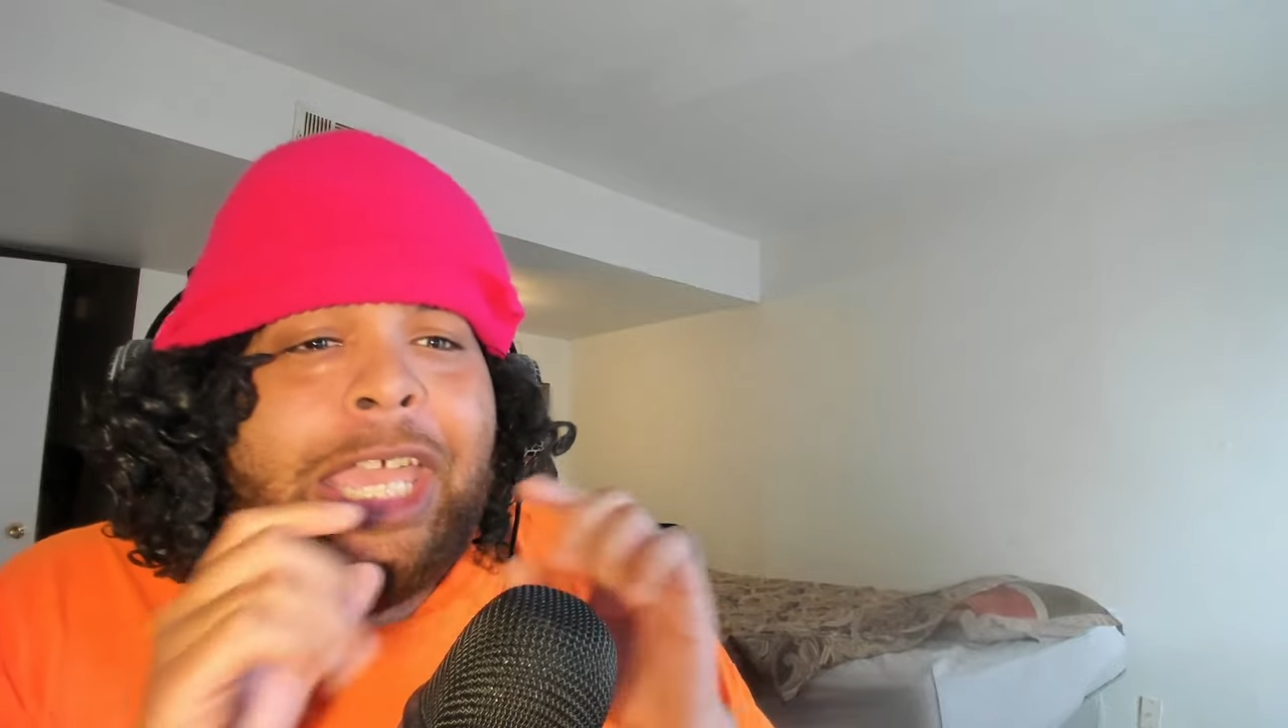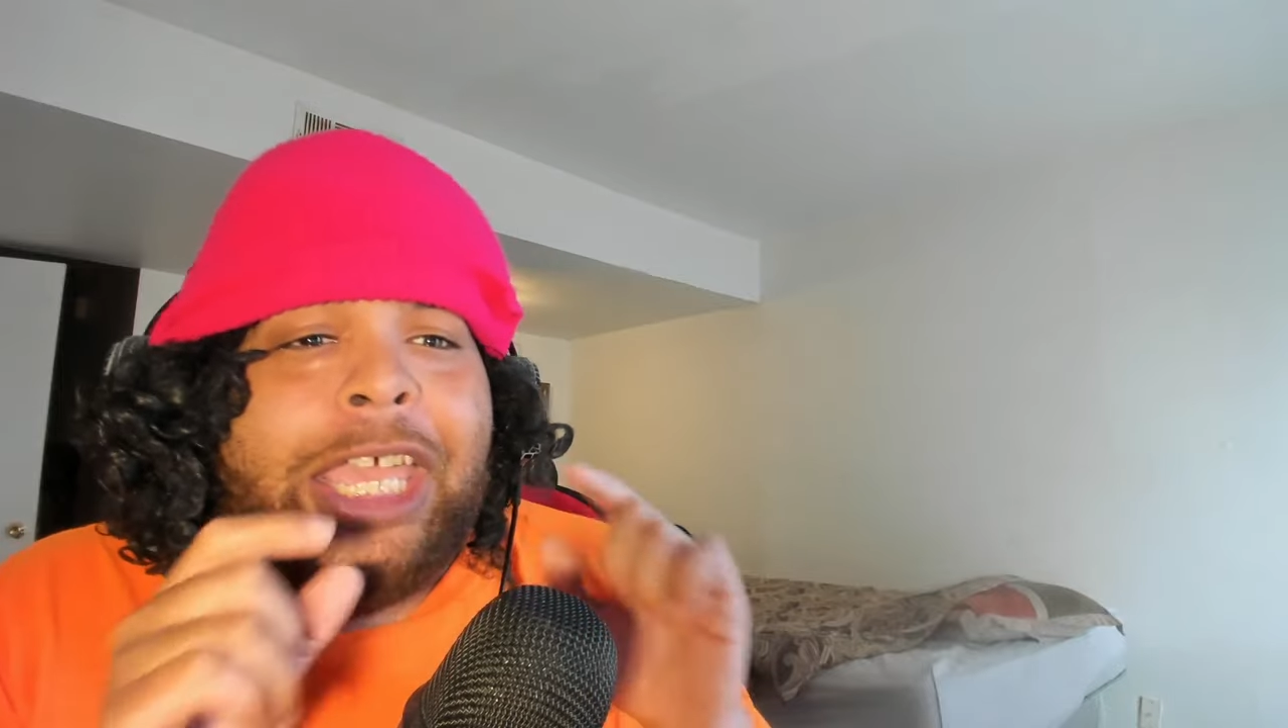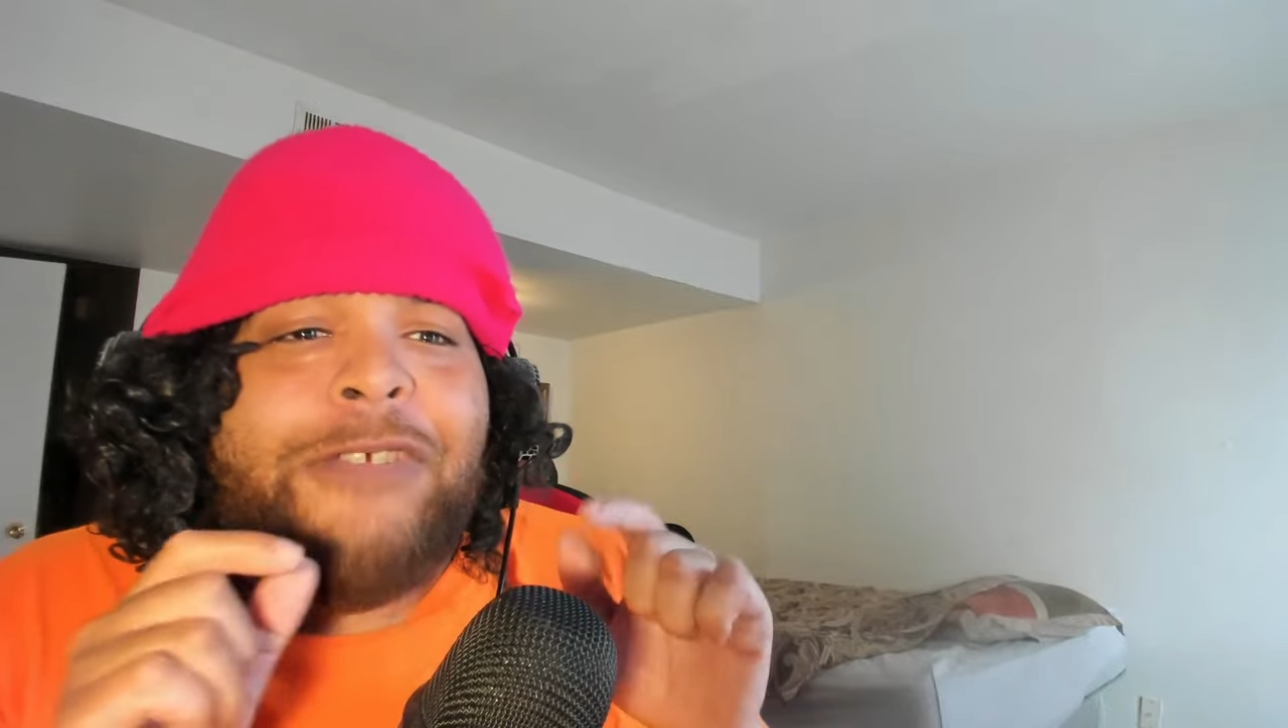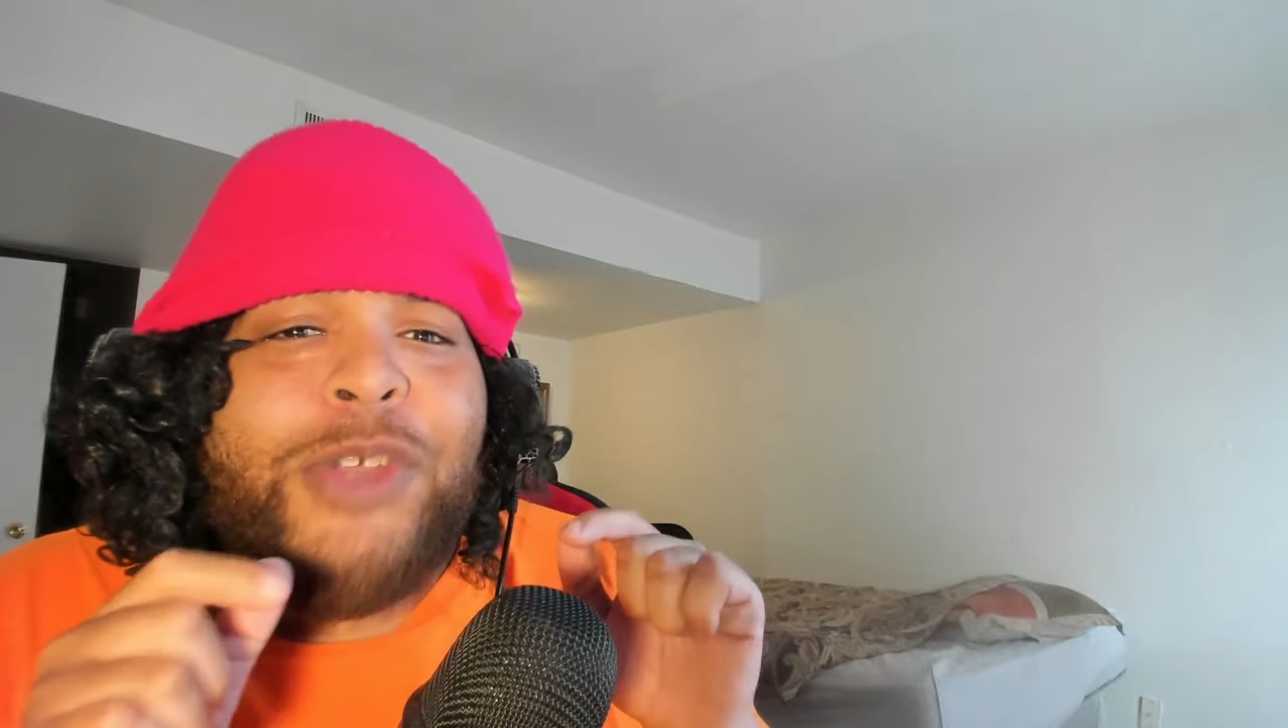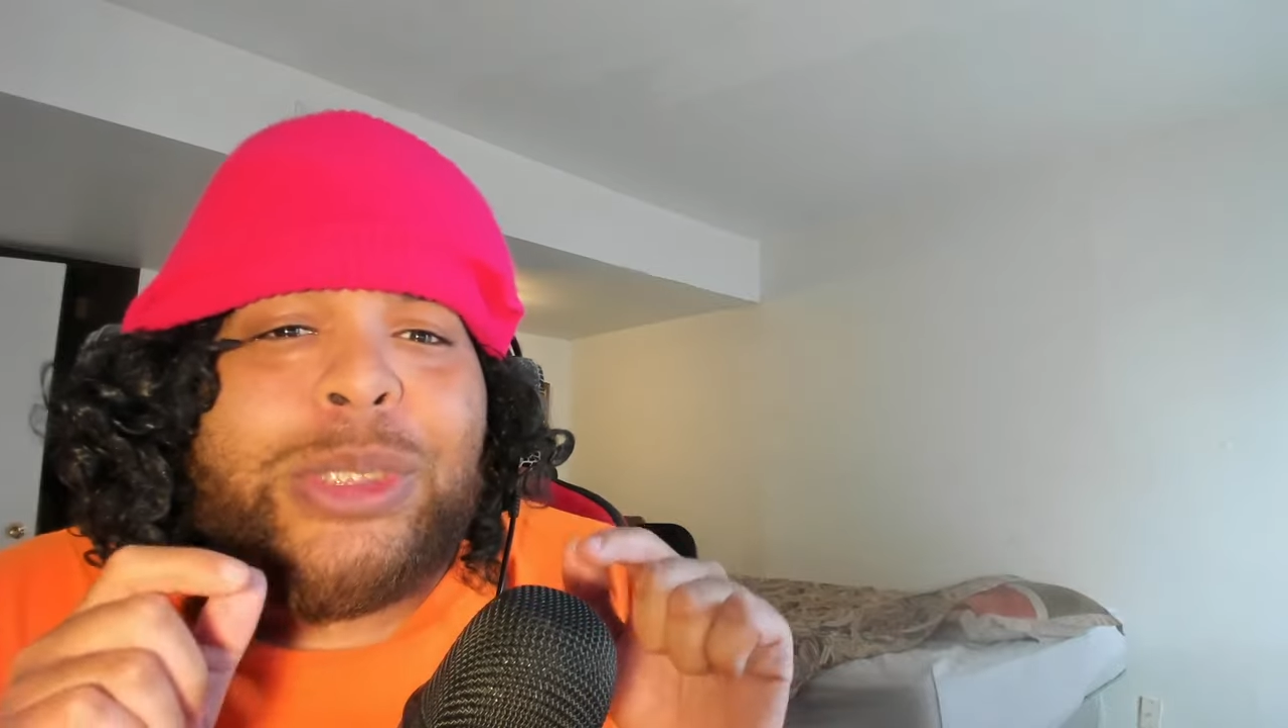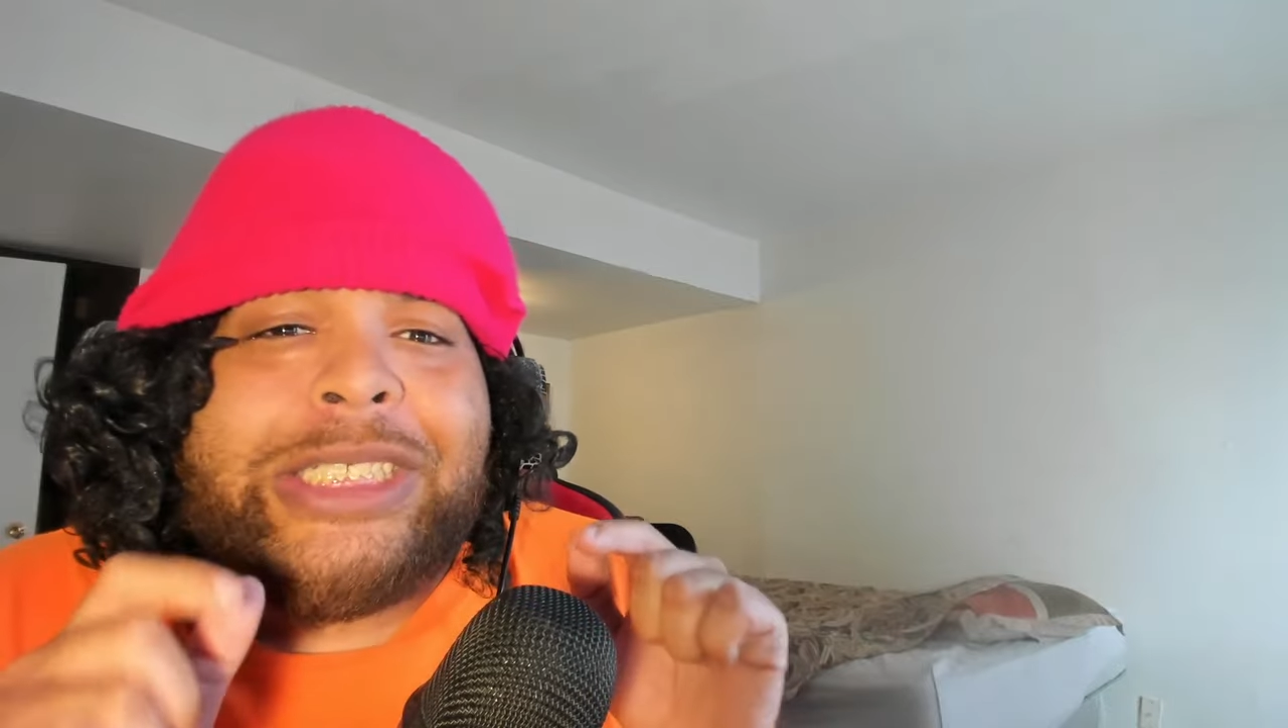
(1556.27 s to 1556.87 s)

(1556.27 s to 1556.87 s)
If you